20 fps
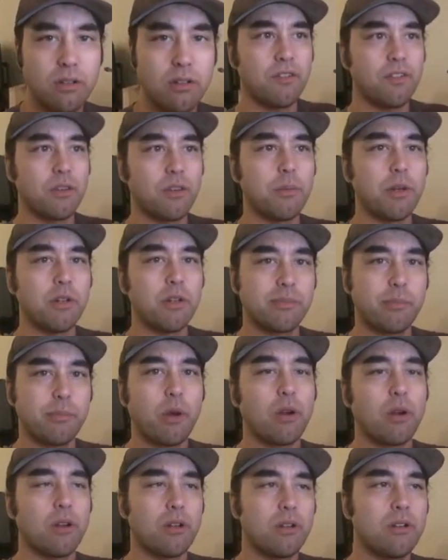For the most
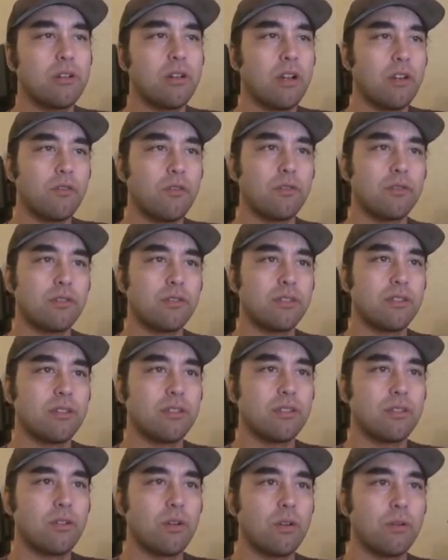part, everyone
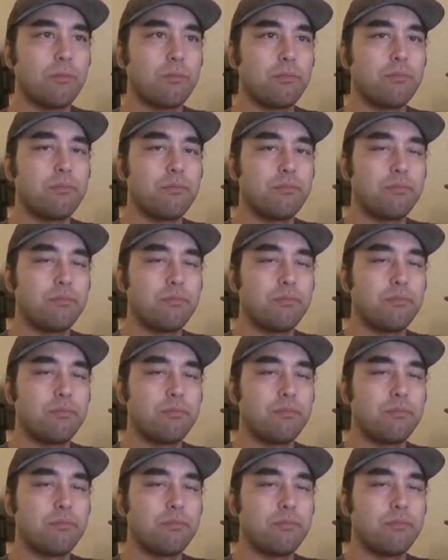or